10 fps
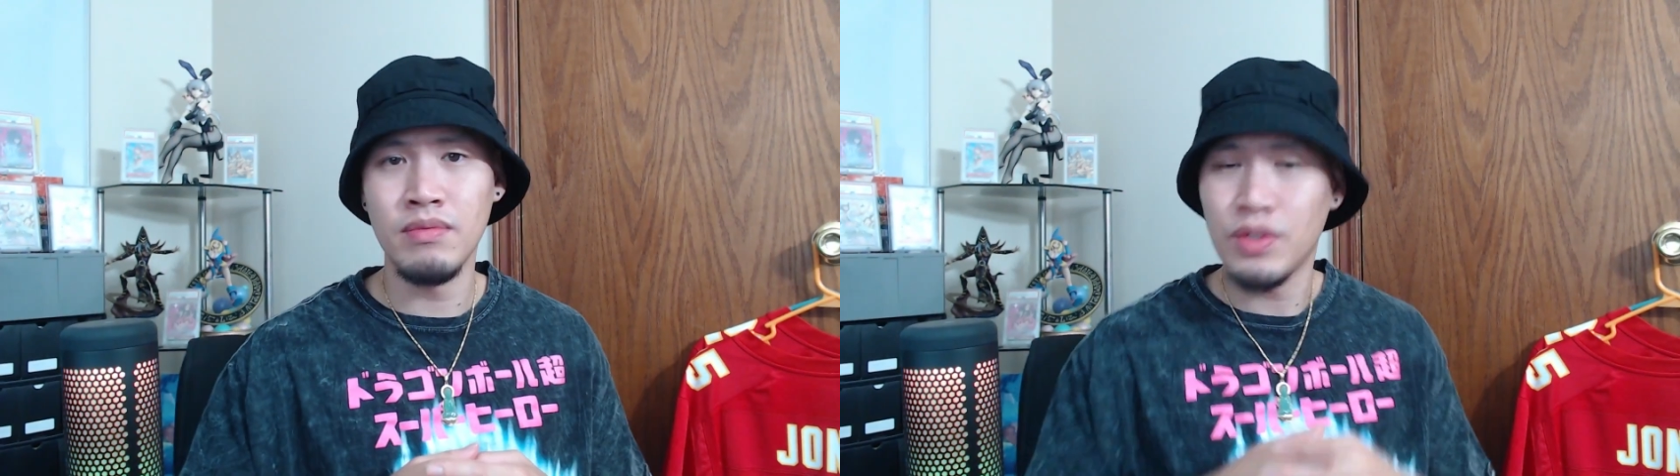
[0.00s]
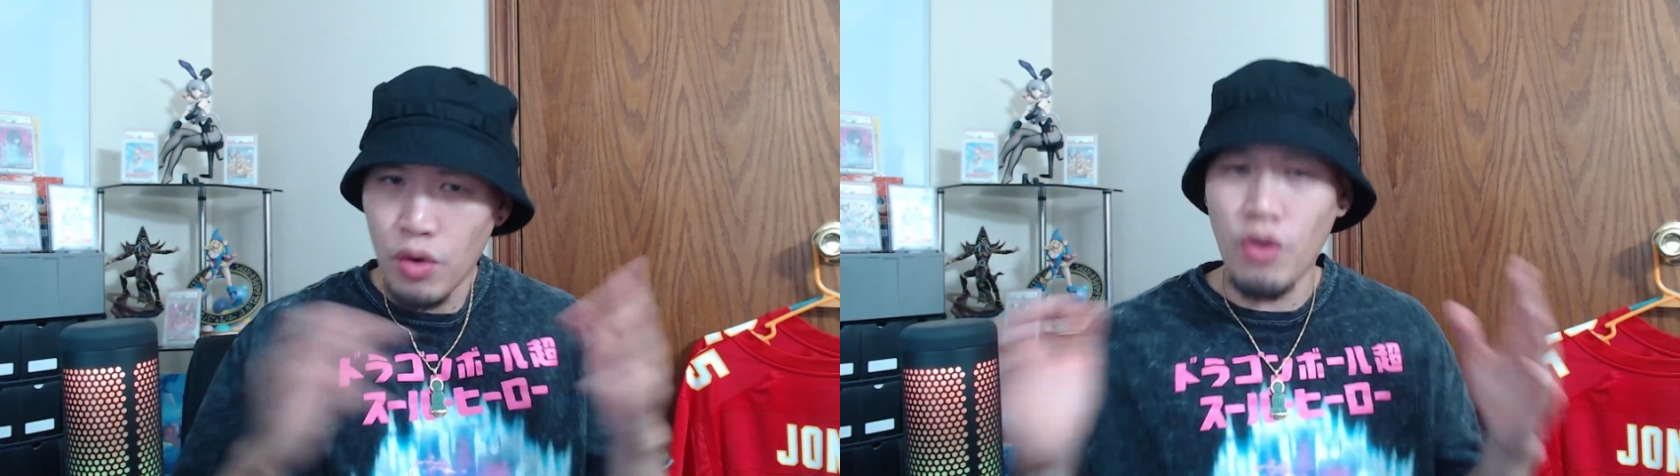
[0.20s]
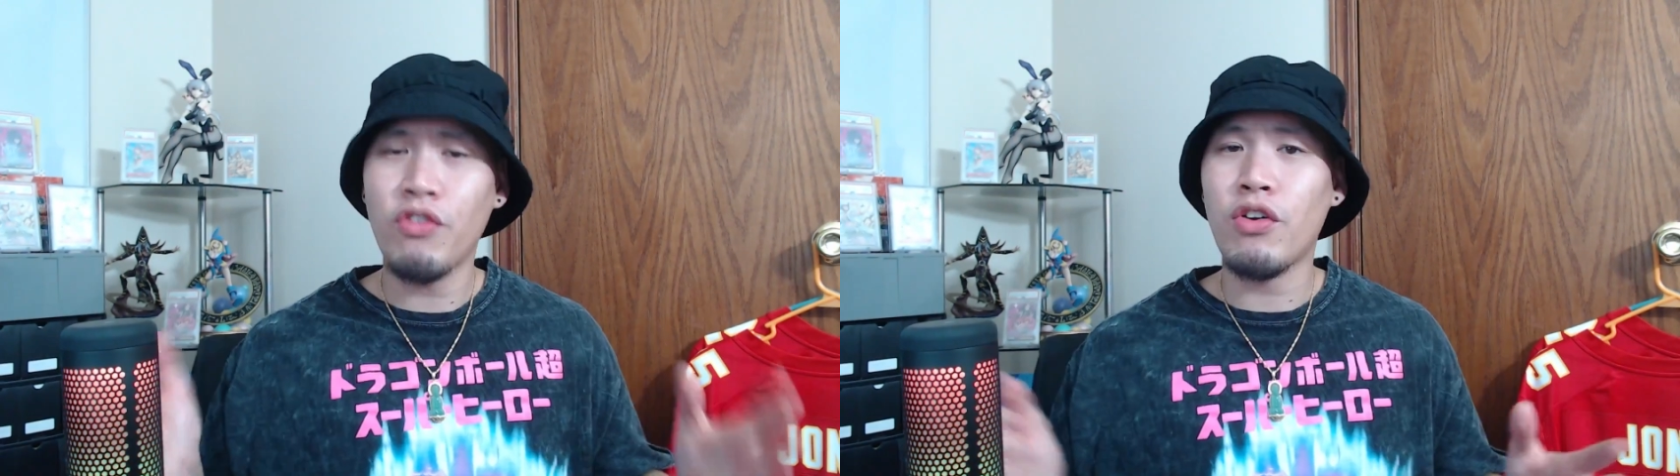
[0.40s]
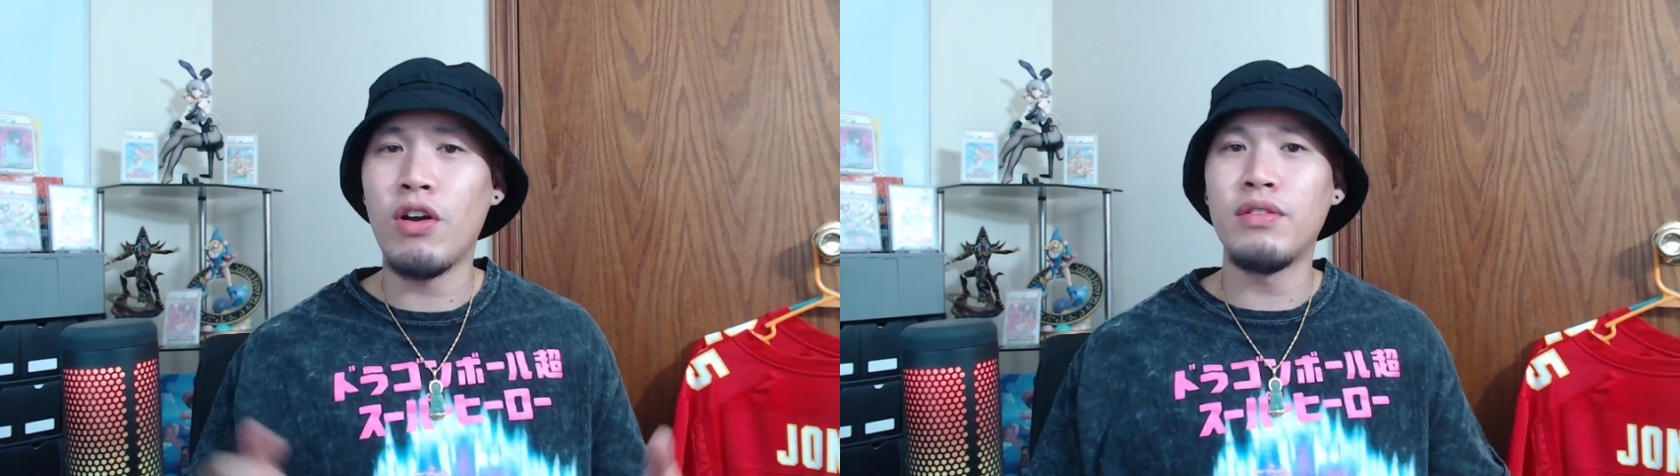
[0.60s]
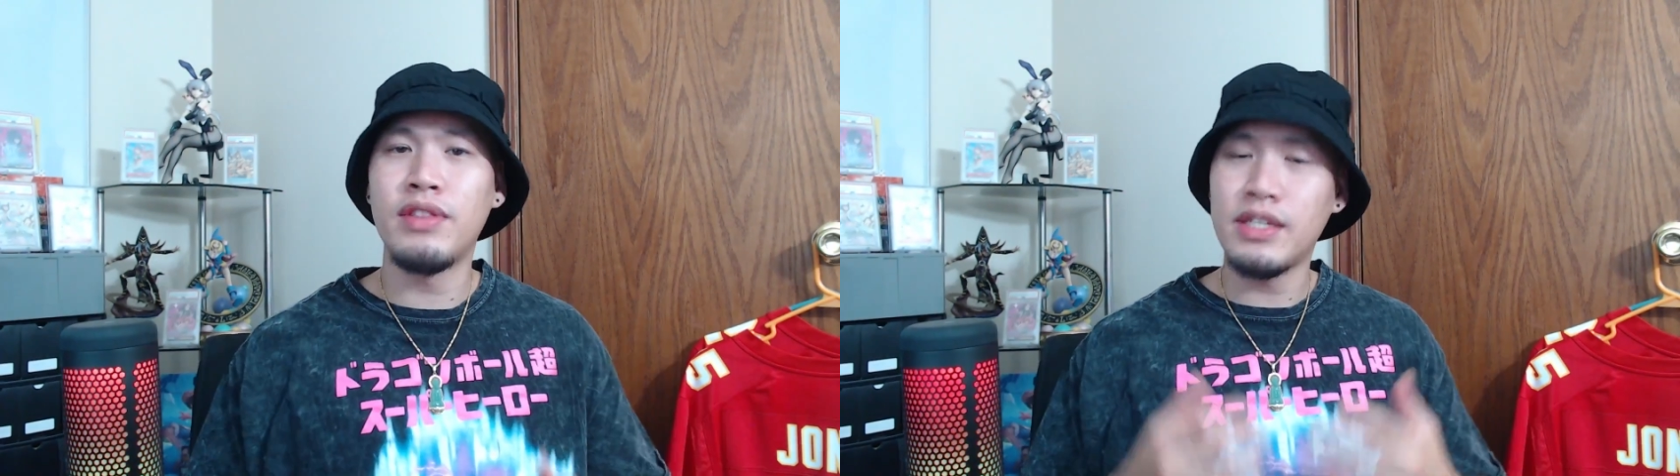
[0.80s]
So
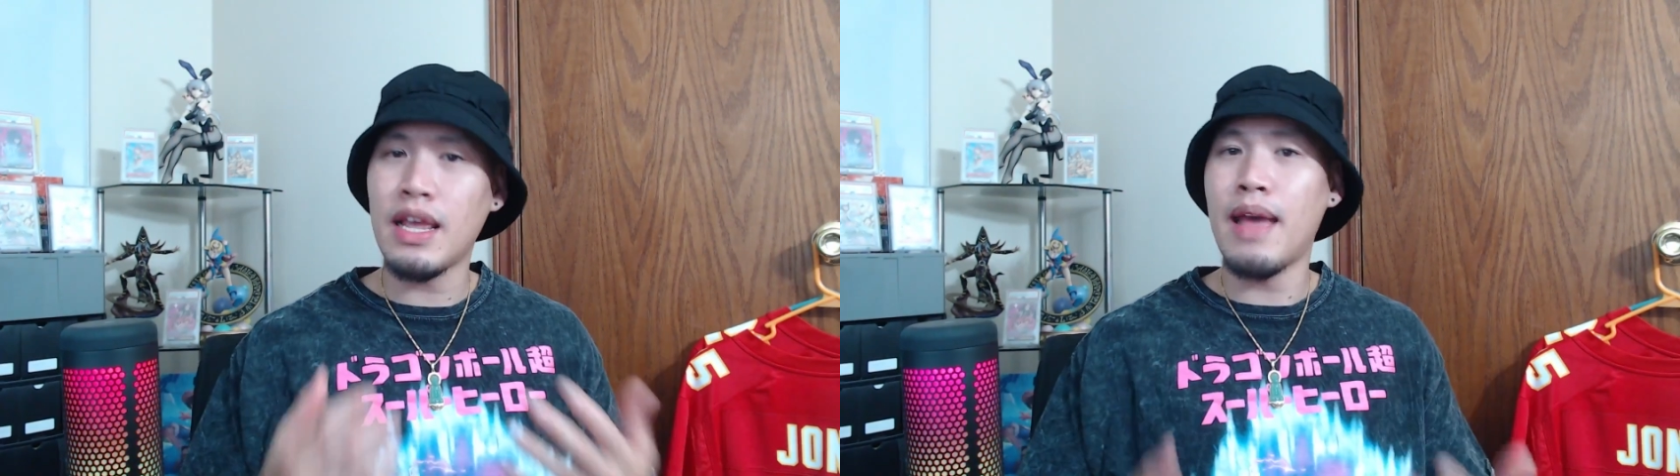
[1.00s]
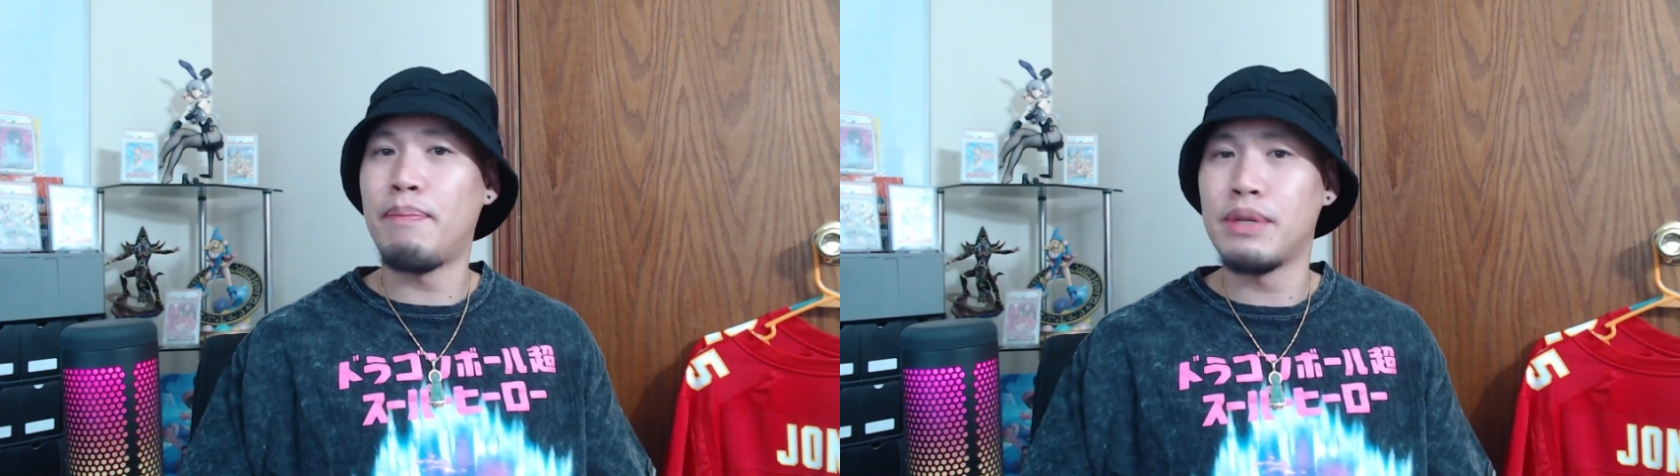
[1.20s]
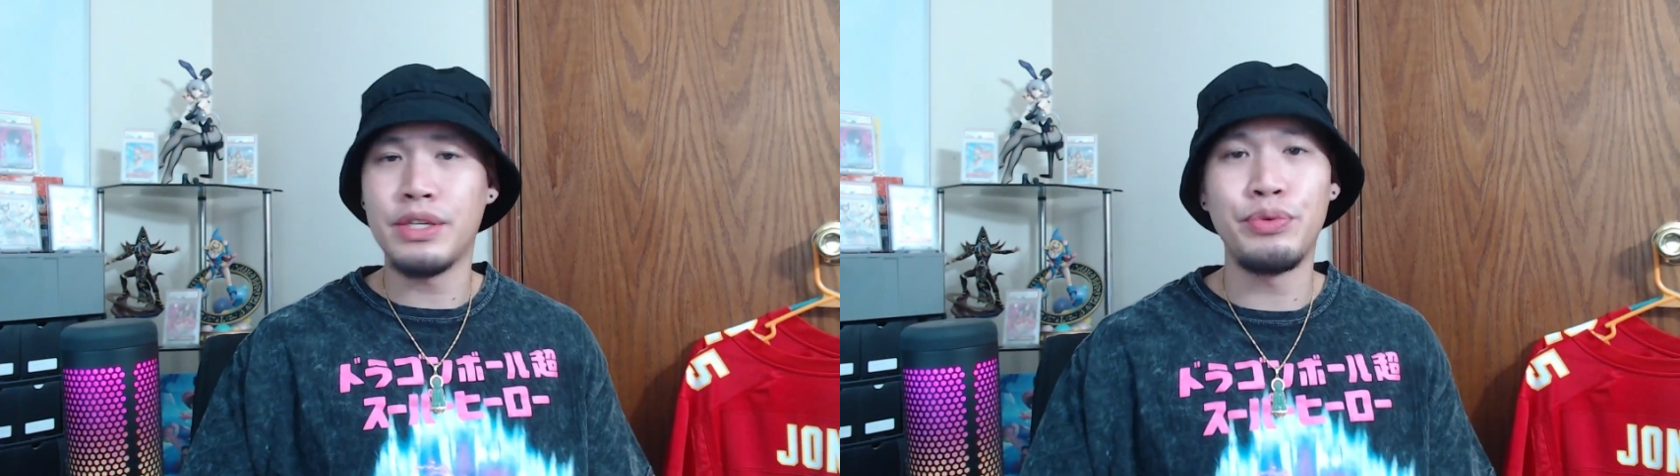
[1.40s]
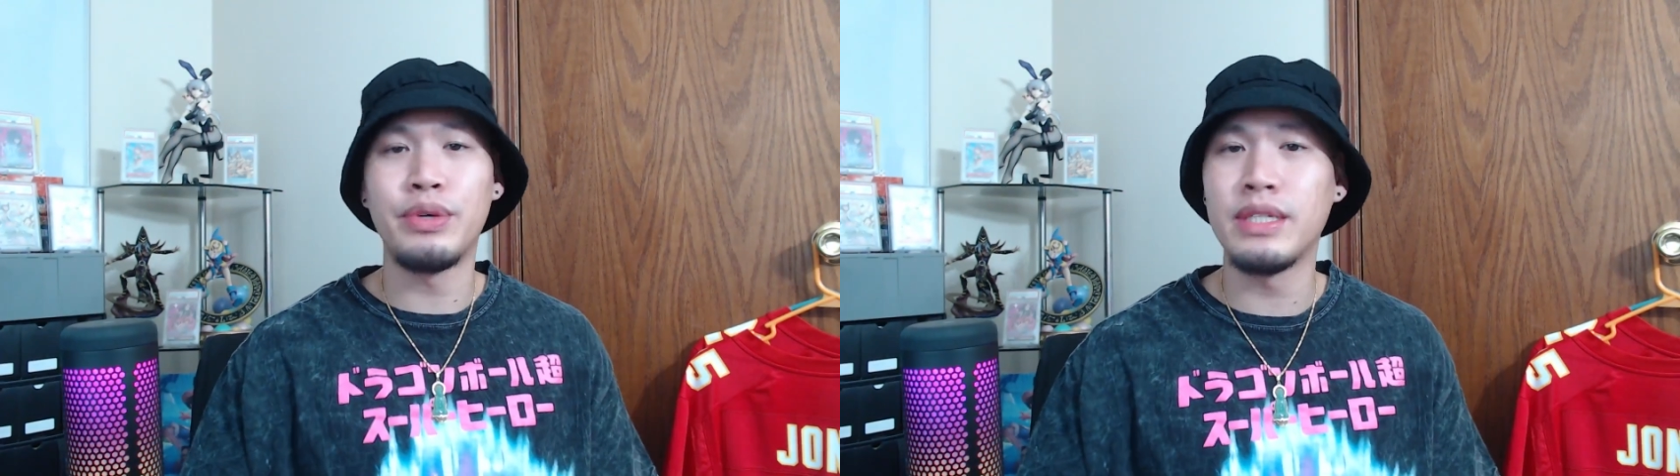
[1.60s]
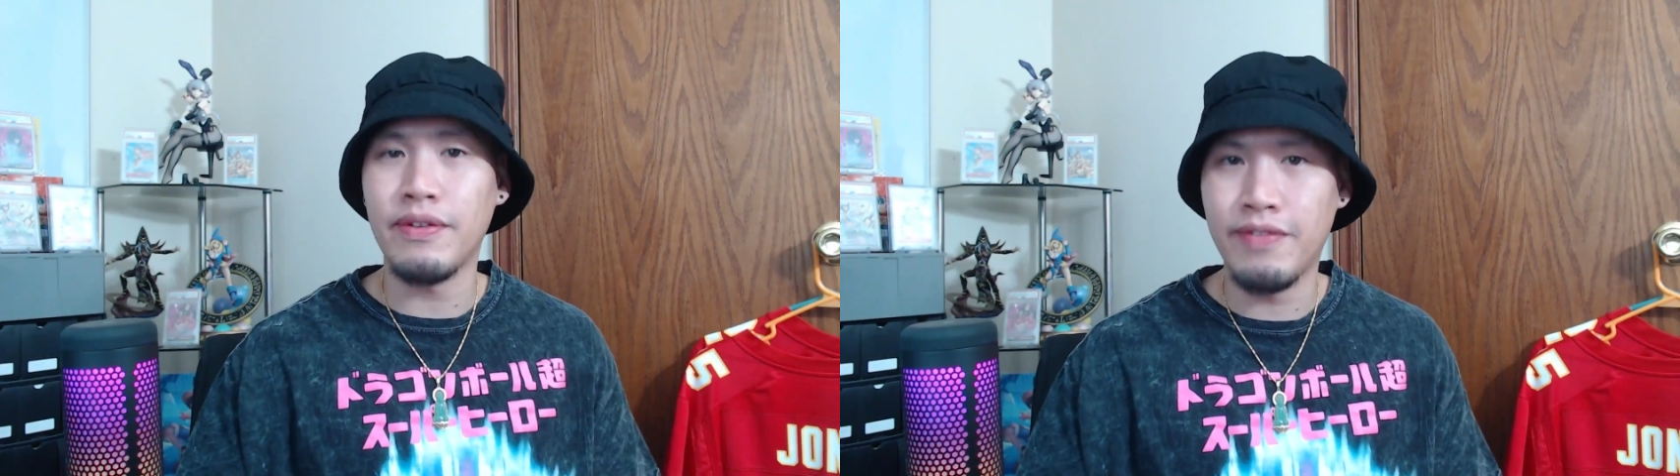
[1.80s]
overall, this episode
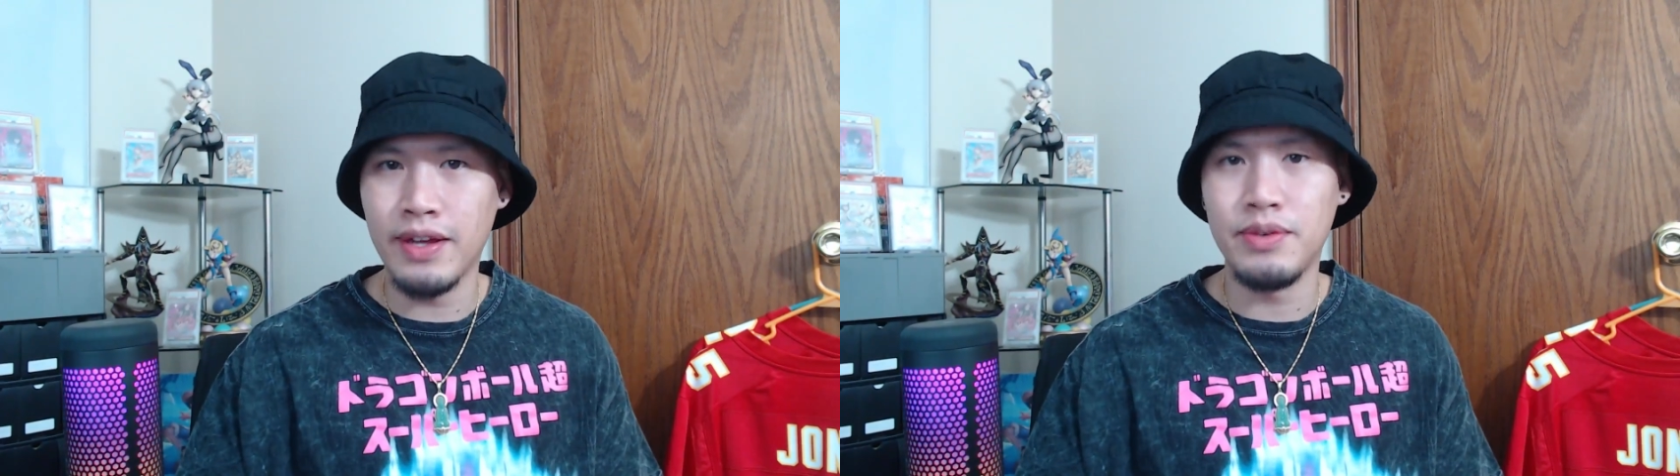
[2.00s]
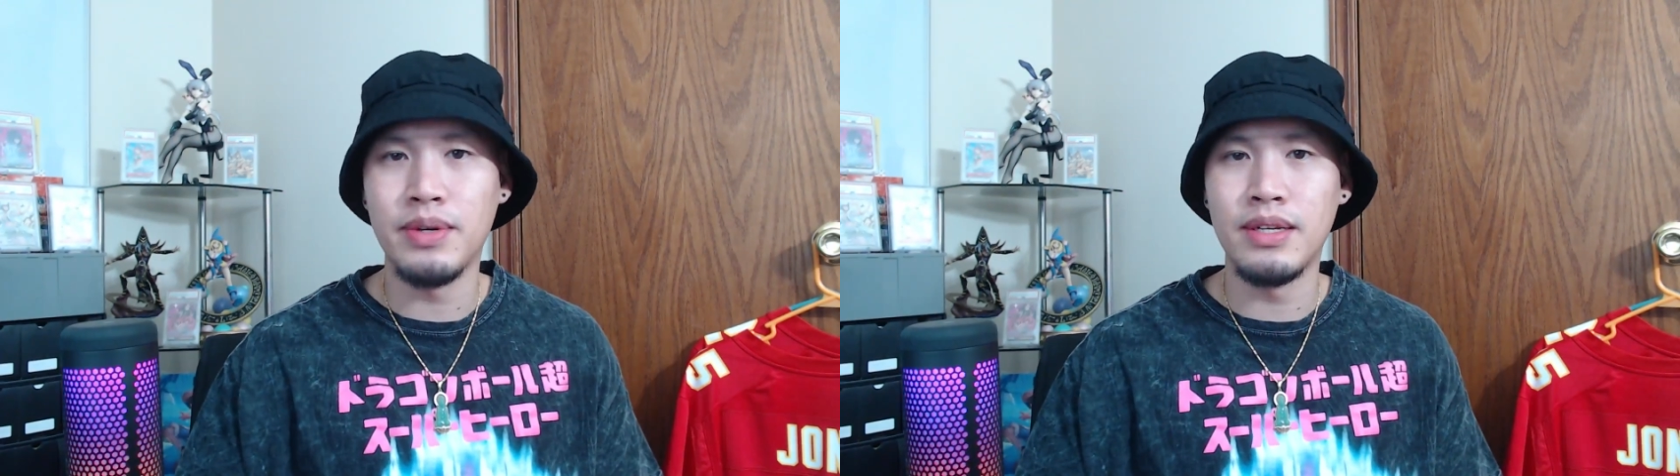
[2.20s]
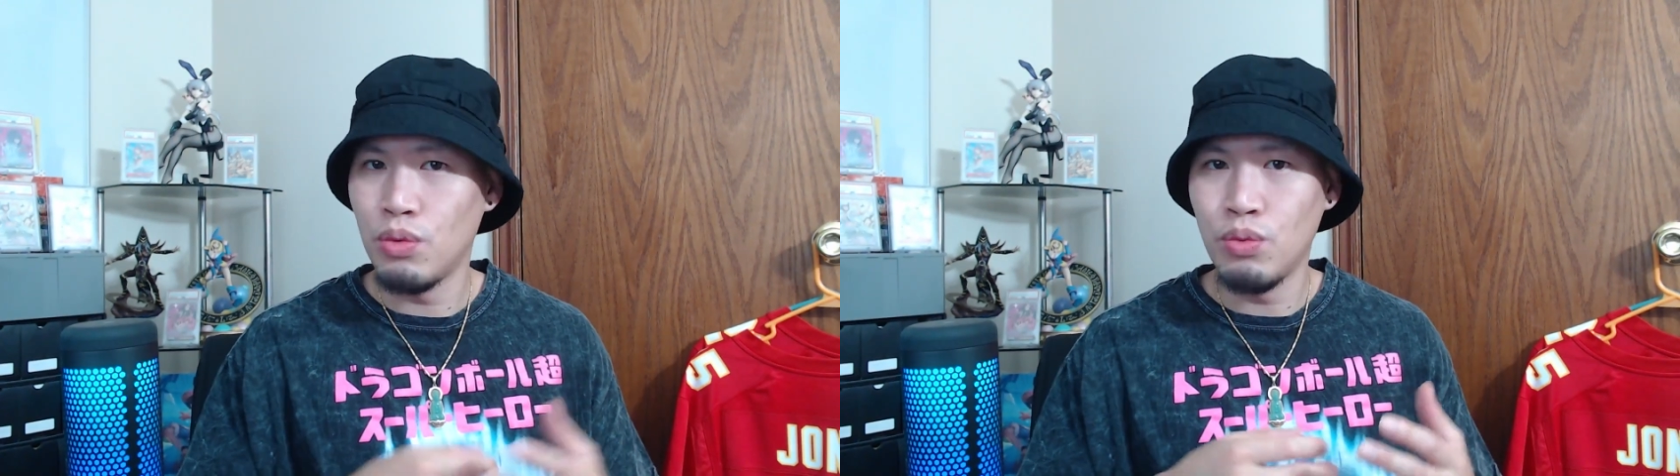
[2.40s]
was a fun one,